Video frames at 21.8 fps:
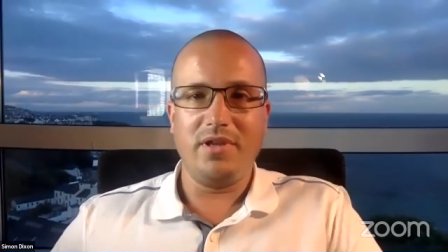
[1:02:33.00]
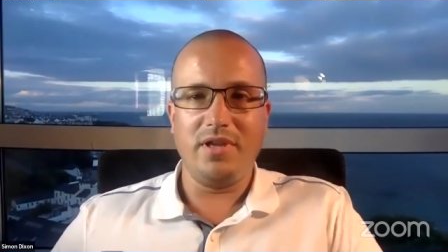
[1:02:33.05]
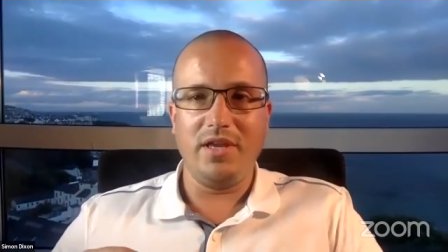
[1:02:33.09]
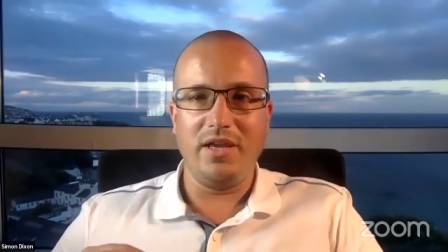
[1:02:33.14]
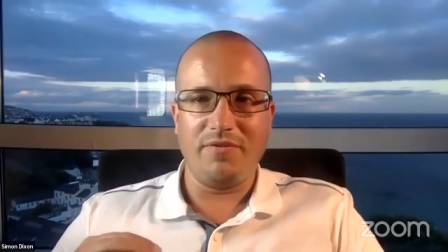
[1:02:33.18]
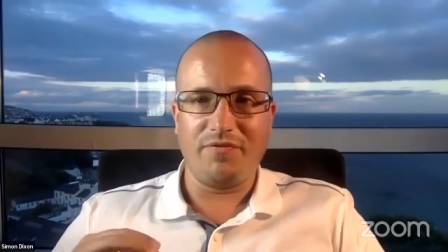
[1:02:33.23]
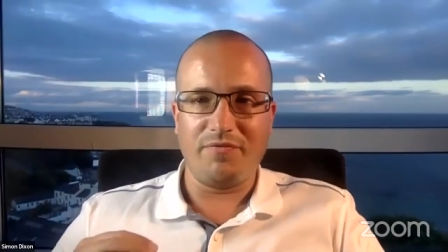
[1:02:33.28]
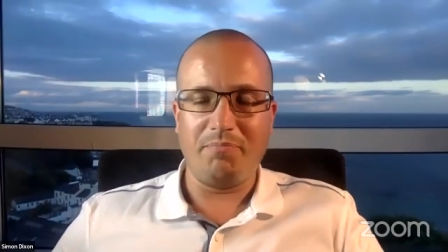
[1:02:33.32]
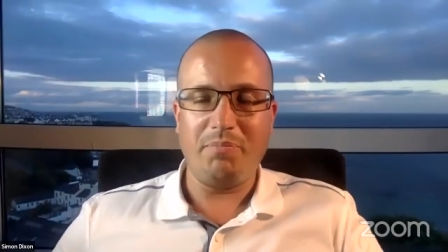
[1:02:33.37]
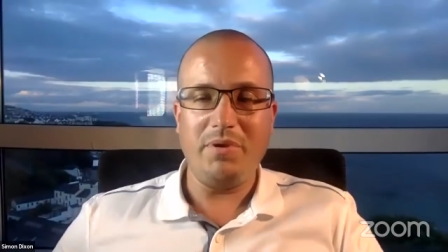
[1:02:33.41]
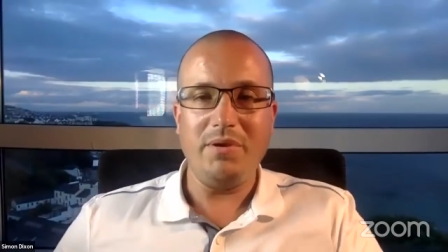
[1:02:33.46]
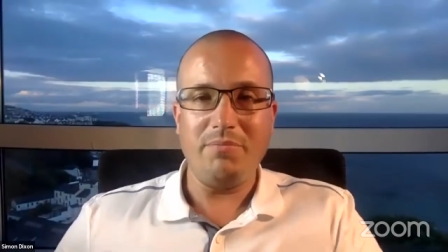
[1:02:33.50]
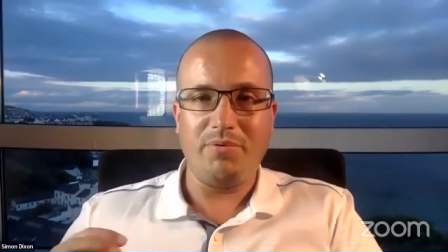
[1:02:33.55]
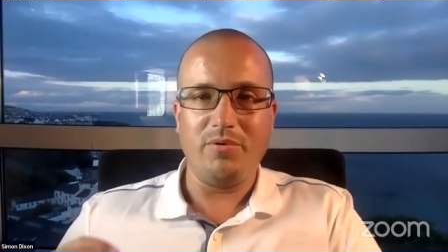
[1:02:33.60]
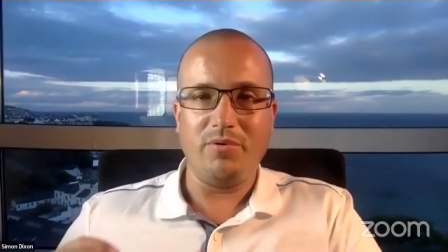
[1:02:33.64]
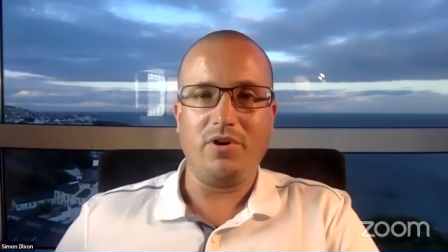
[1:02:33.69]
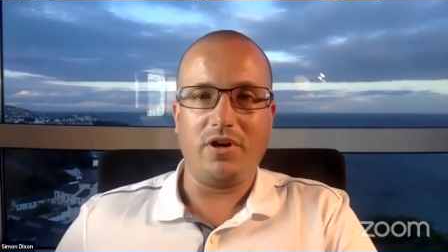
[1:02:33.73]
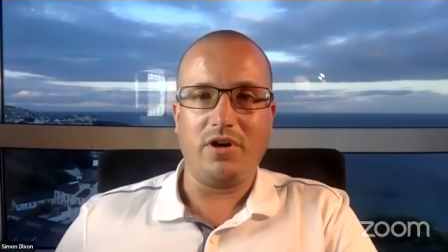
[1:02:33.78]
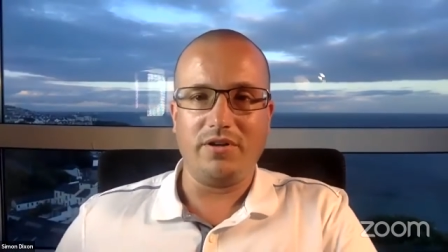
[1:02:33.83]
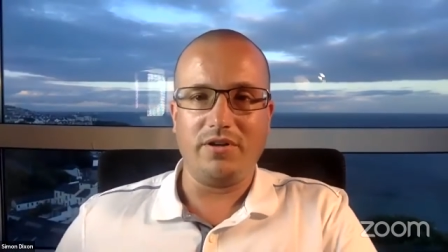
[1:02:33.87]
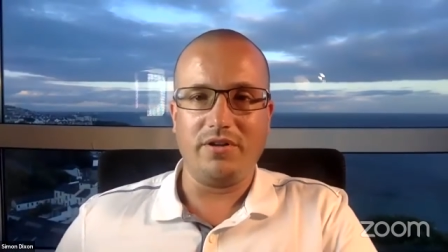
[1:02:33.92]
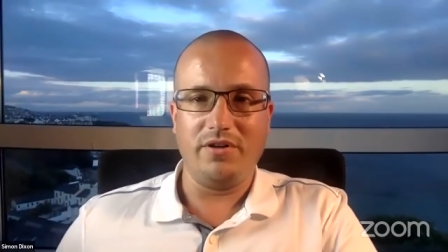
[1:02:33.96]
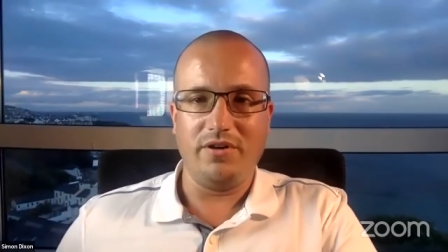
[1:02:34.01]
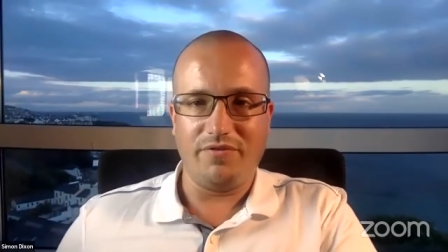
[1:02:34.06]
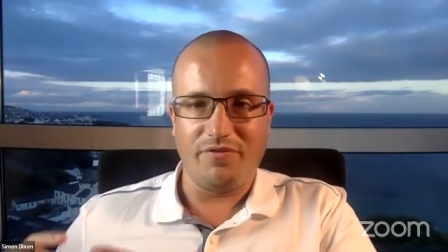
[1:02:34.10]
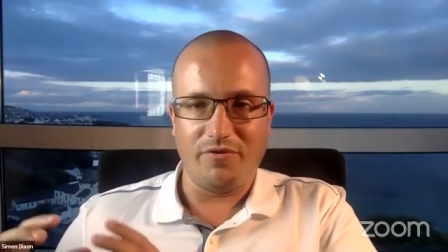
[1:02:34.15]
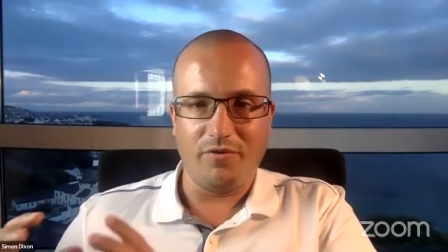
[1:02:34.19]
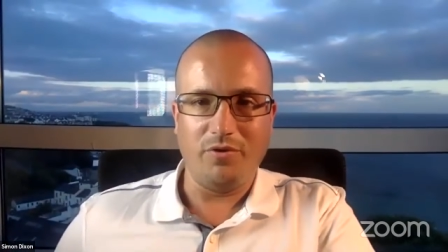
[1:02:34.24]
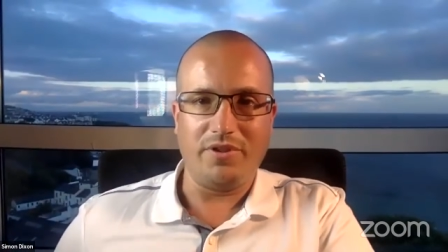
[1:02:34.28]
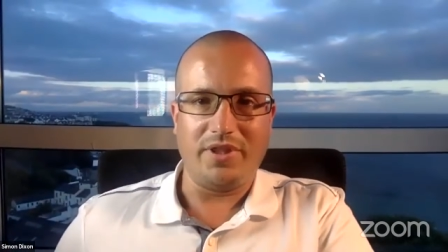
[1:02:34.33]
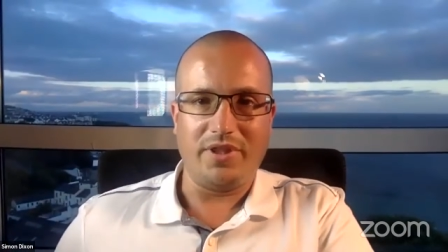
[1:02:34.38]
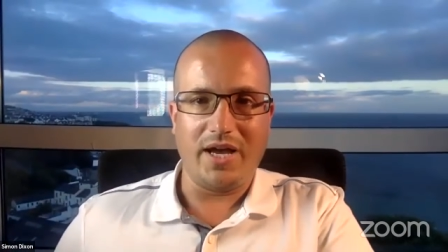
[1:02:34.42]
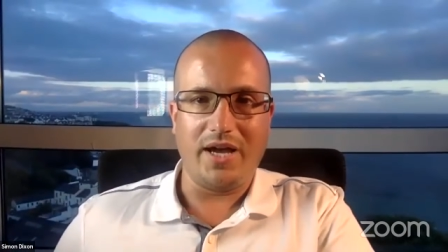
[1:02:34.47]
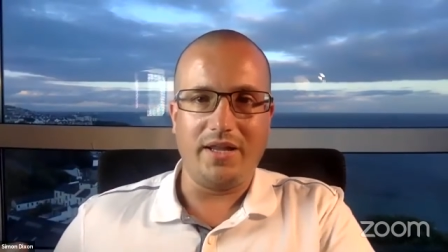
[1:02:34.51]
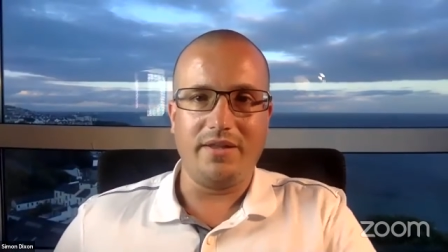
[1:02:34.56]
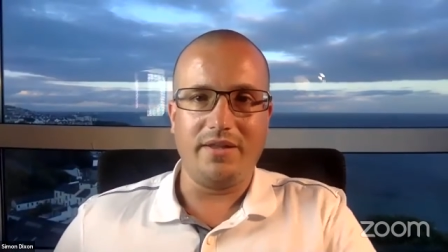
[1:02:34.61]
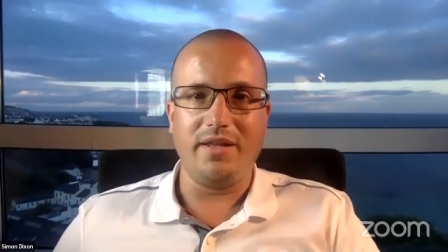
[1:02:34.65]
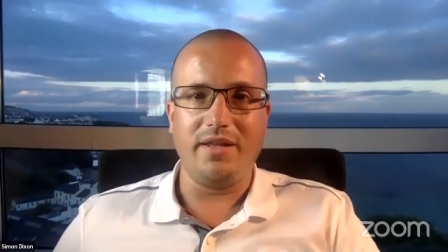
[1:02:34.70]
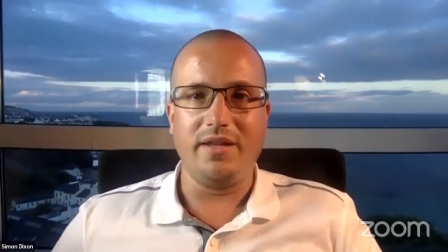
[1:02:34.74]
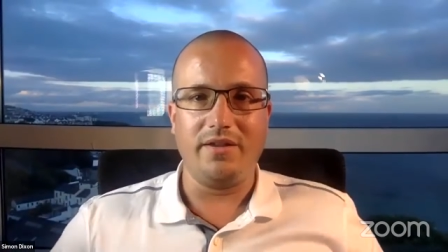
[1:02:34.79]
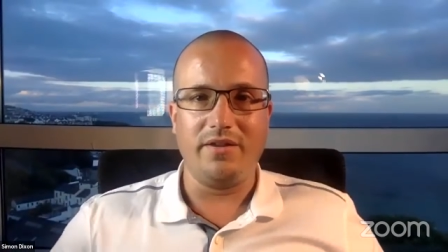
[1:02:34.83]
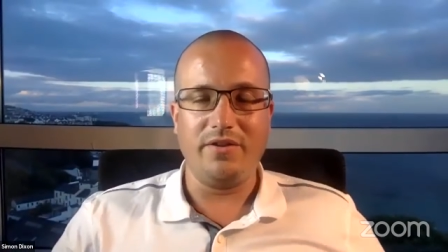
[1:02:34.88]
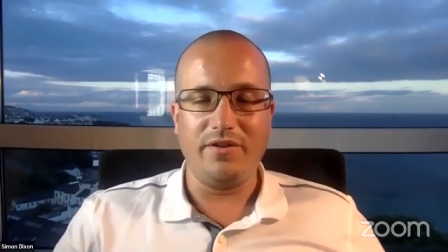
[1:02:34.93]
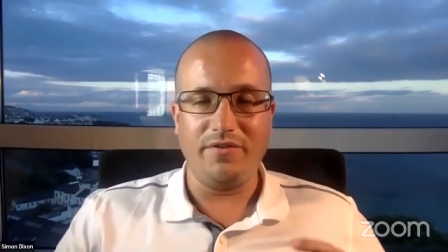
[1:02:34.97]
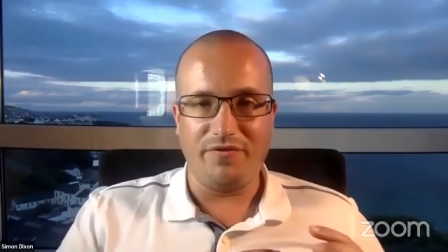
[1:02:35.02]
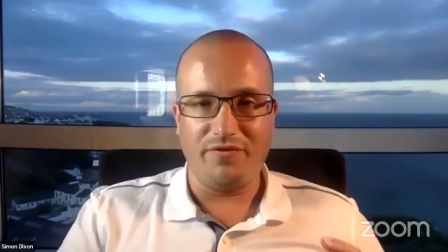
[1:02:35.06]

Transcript: If people can't afford that, then the